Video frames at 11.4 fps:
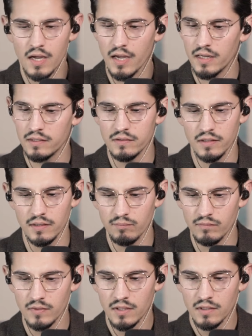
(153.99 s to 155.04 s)
And
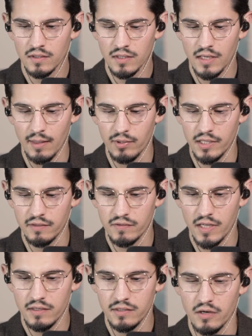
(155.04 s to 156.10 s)
I believe
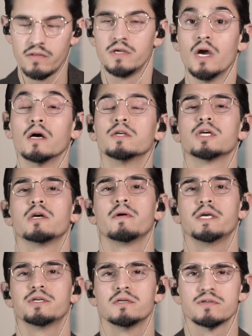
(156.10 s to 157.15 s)
that, the young
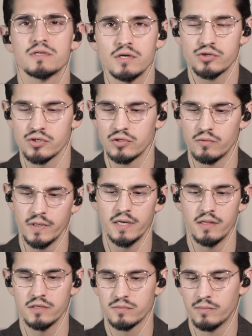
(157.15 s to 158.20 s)
generations should read
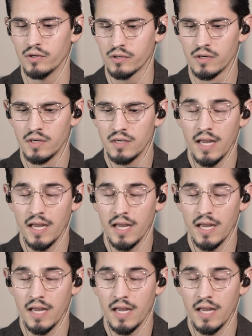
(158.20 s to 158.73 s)
this book.